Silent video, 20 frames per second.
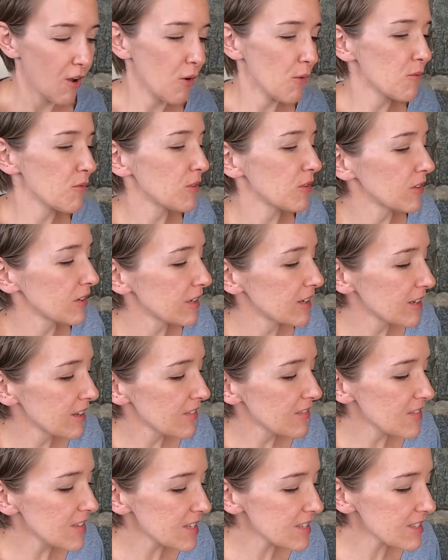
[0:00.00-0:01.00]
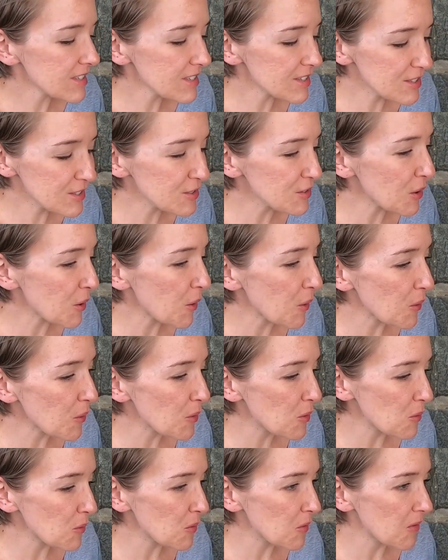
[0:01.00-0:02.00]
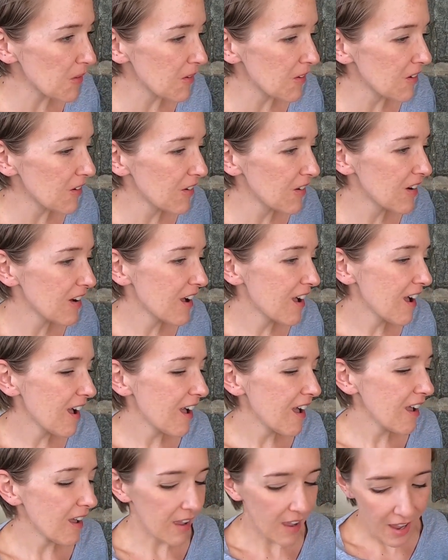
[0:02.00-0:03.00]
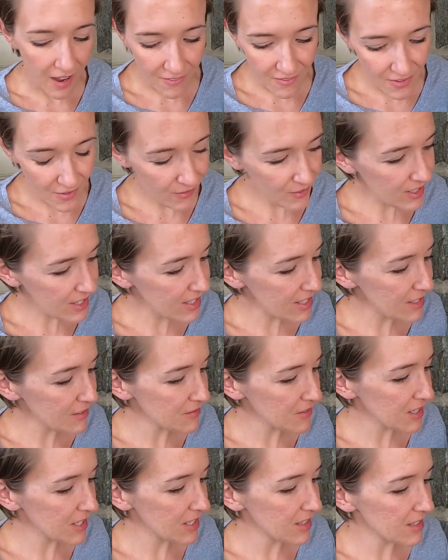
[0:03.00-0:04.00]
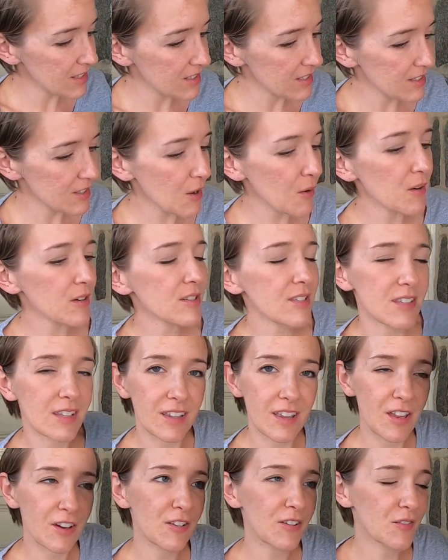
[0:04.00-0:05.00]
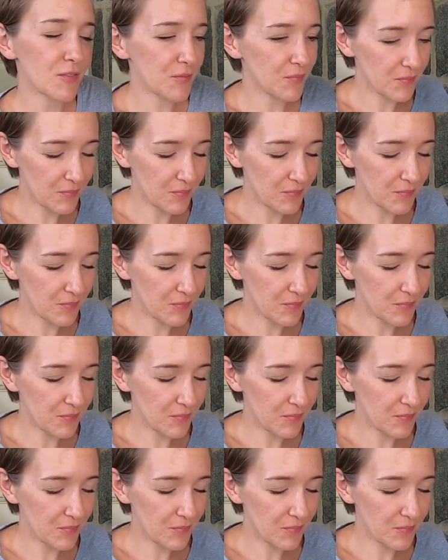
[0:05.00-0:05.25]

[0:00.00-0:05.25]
Hopefully. This is so cool. I've never seen one of these. Oh, here's the letter.